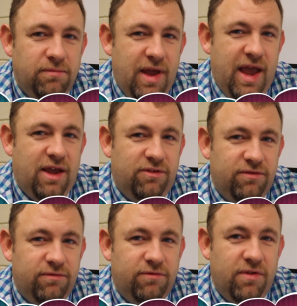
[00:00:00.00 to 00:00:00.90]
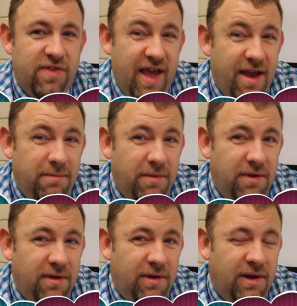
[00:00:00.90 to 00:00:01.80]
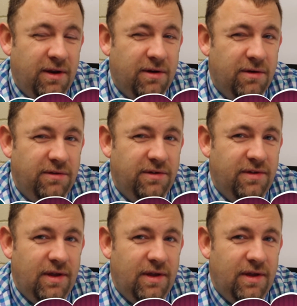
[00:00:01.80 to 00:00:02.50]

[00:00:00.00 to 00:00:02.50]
has for them and encourages